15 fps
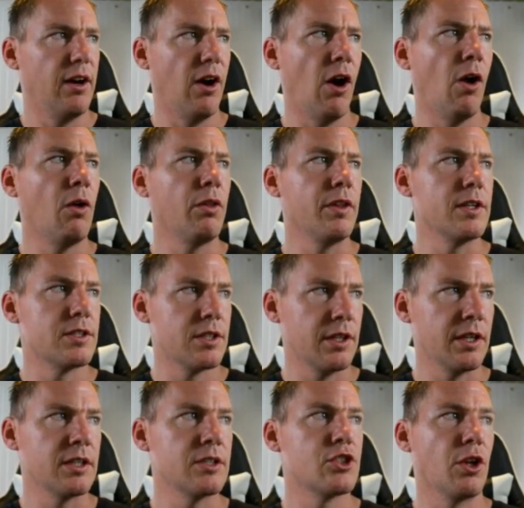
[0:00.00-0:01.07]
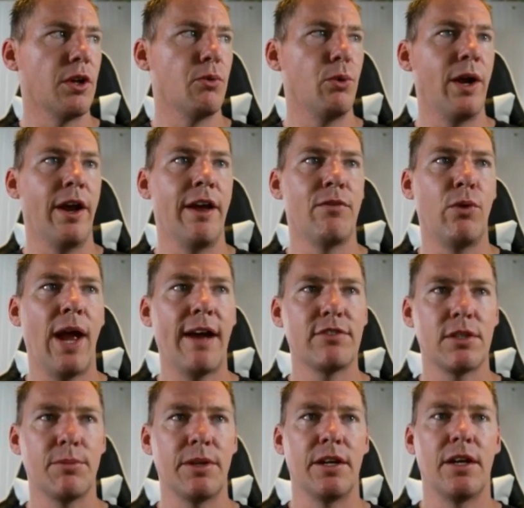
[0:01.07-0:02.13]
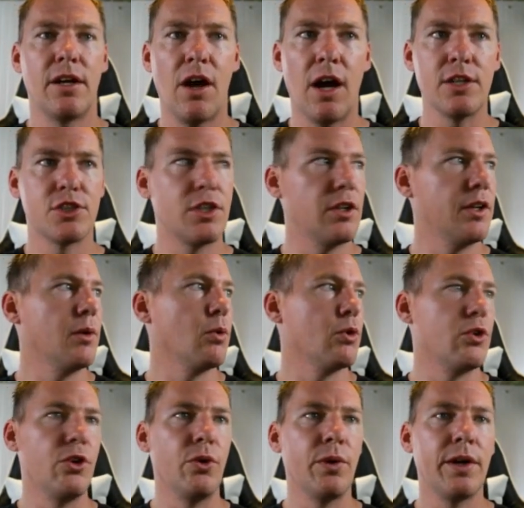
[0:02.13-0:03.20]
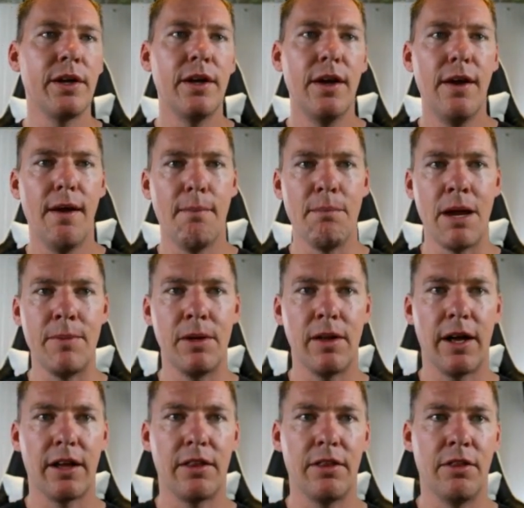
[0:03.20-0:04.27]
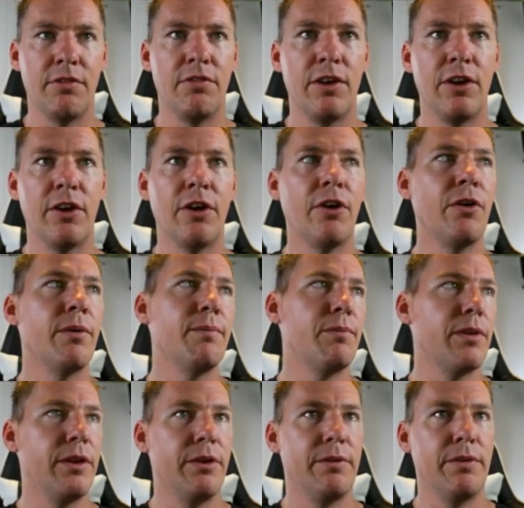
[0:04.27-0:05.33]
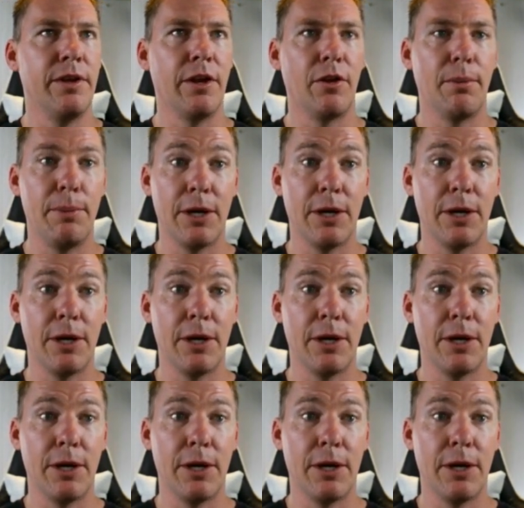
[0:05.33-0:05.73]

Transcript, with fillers: all these things, so that if we have something constantly we're doing, maybe like the video, you know, the